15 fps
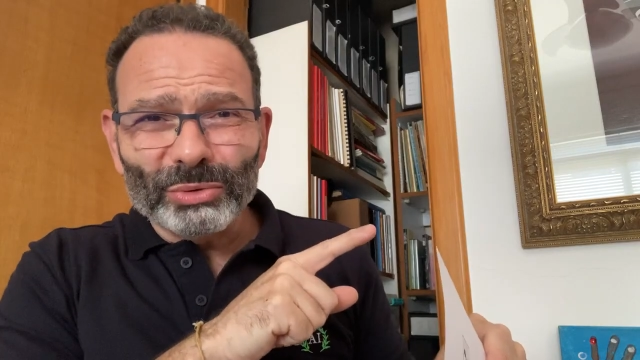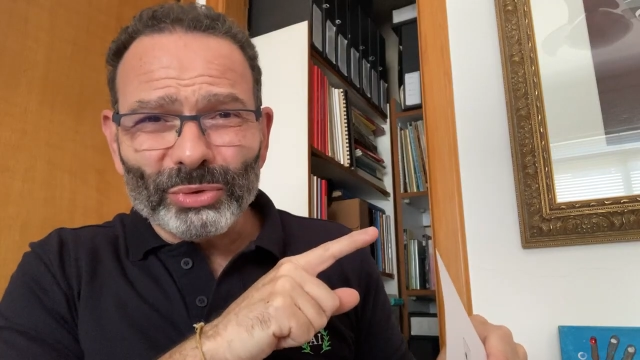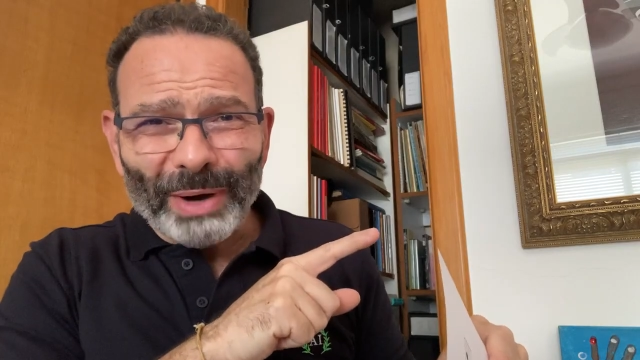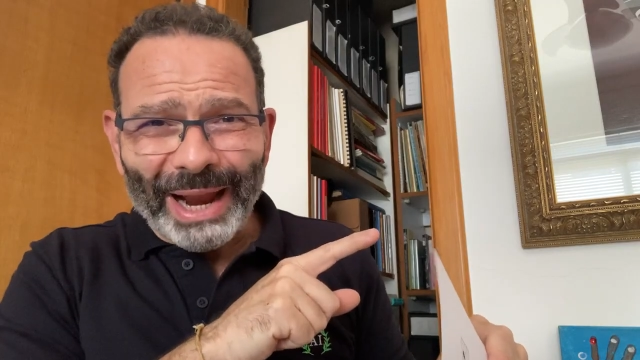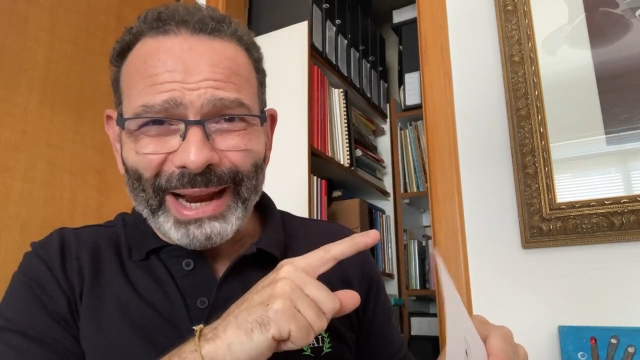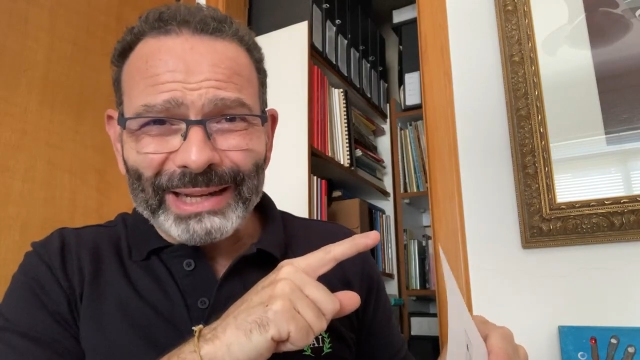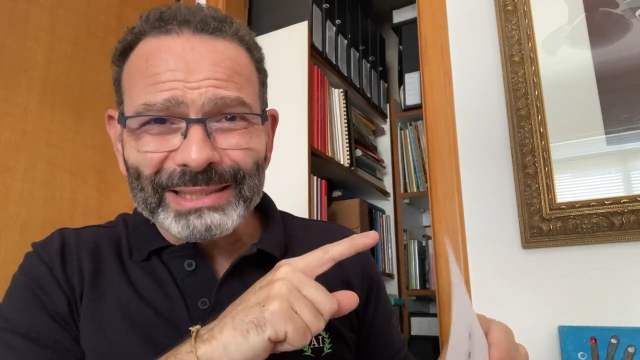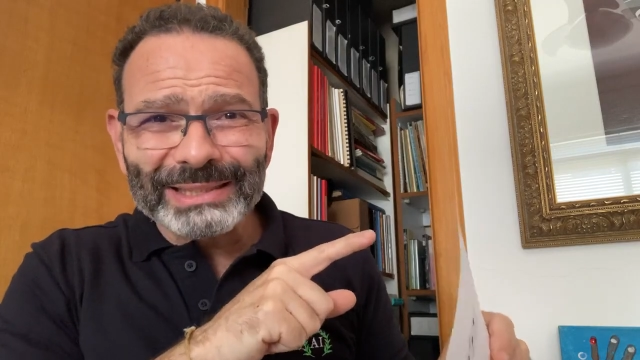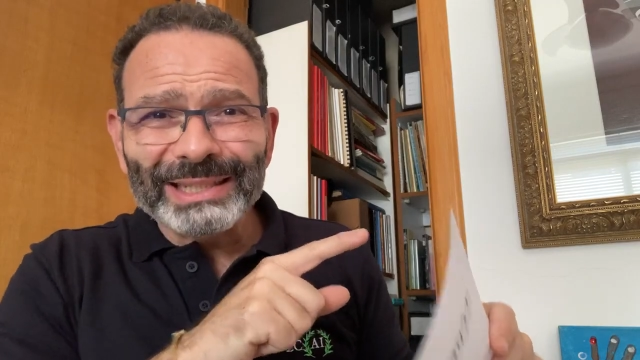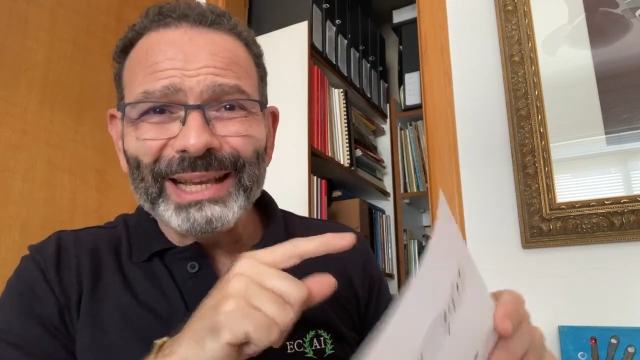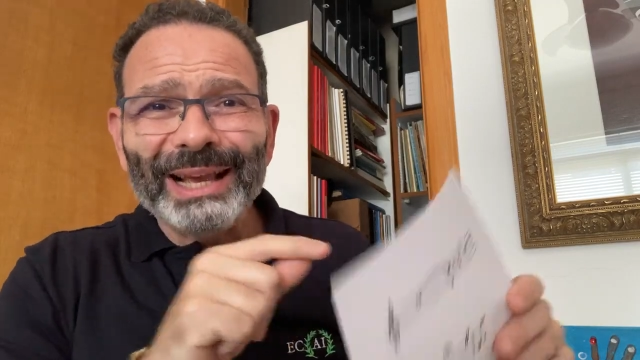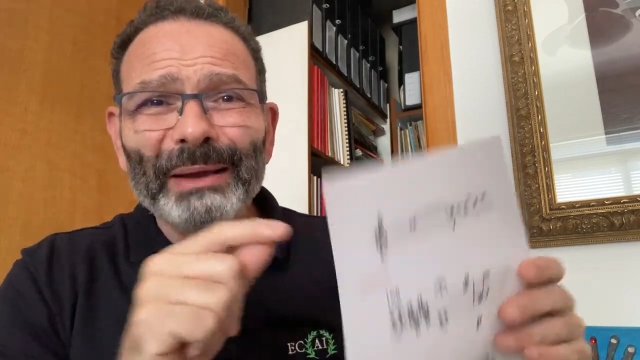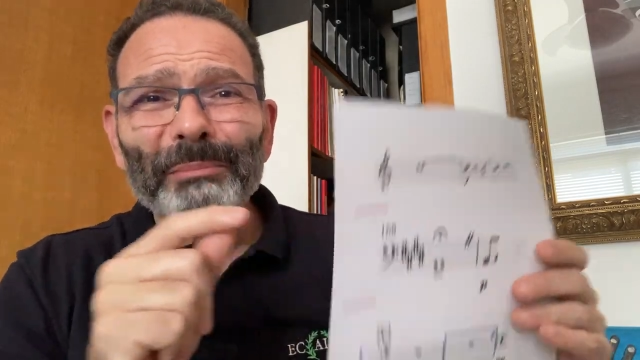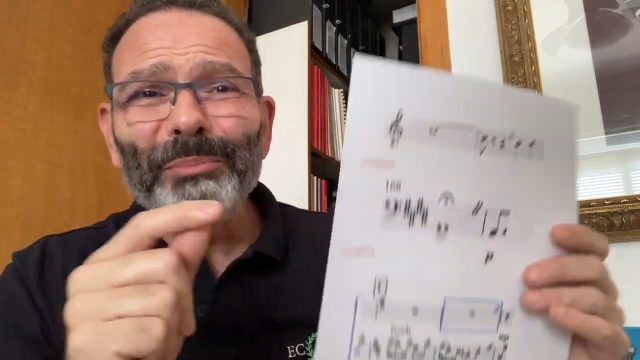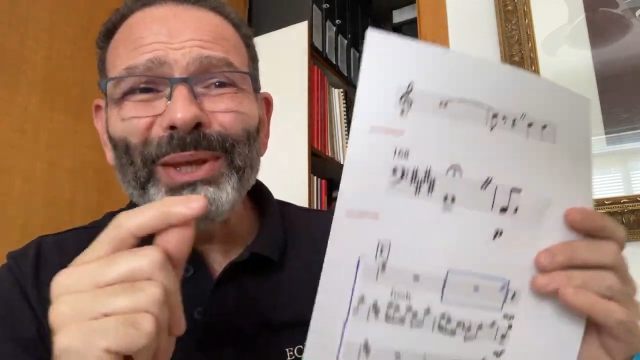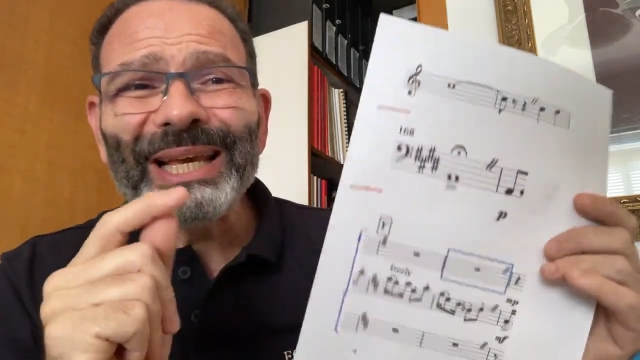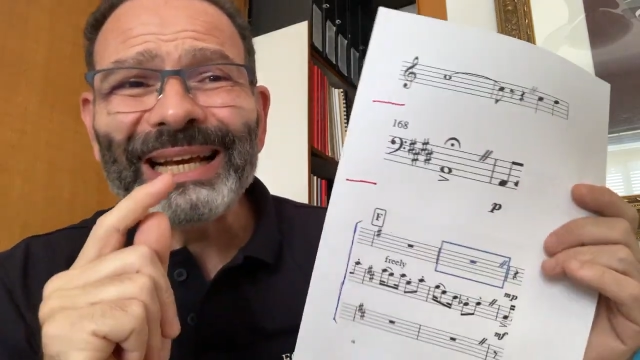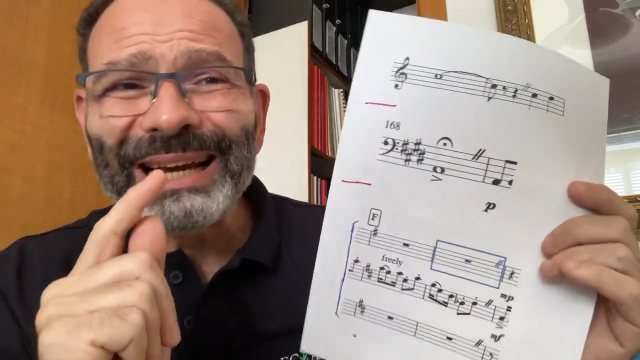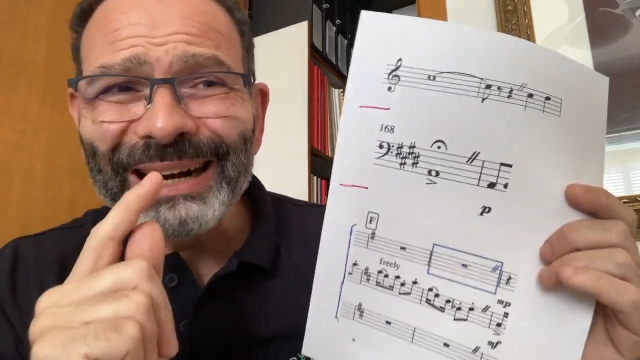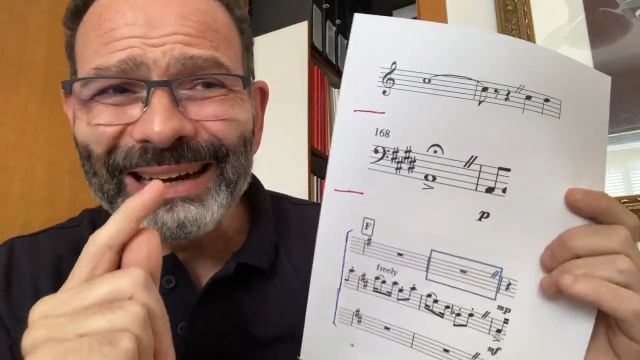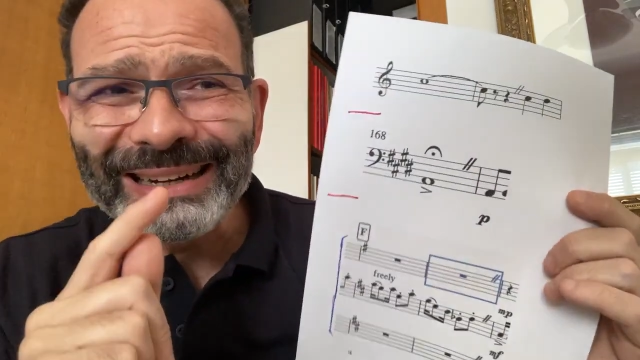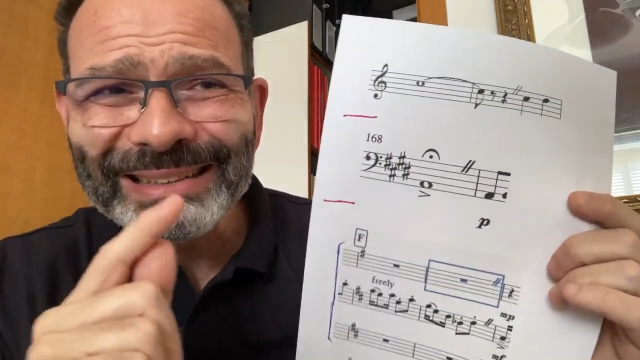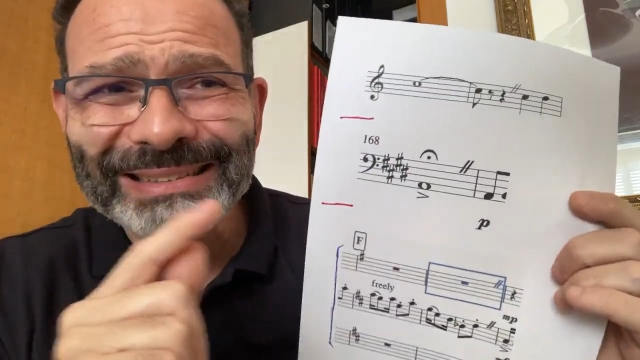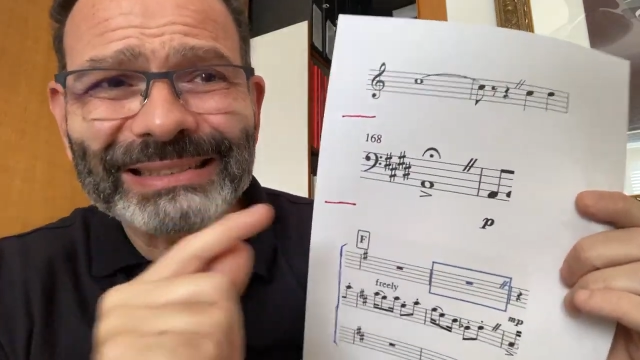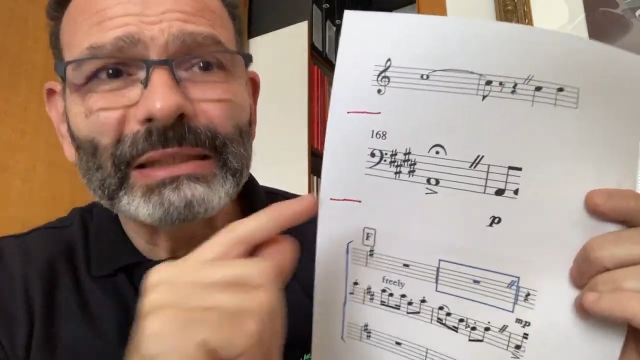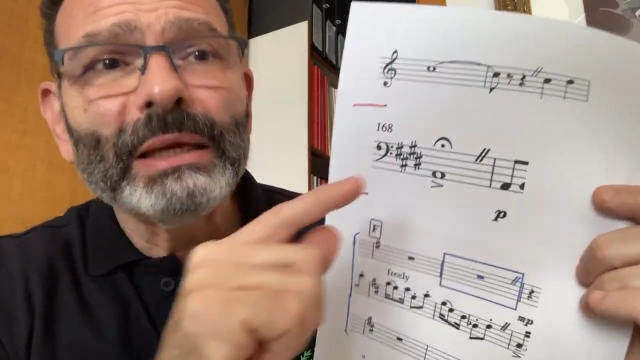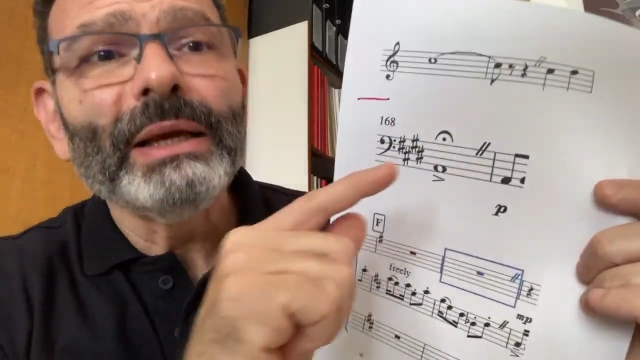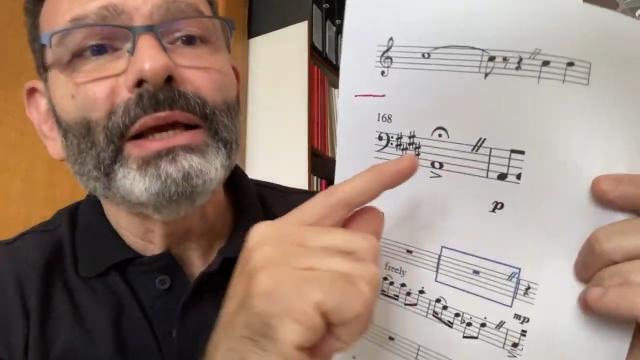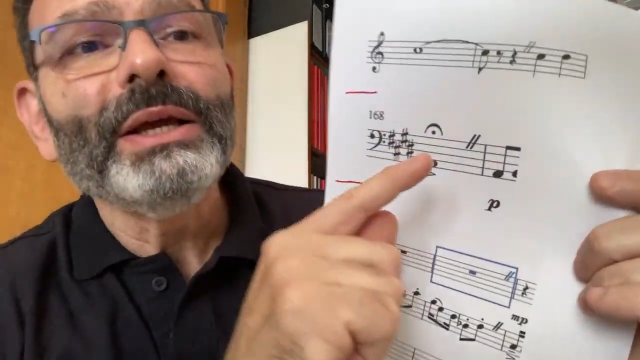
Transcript: tracks because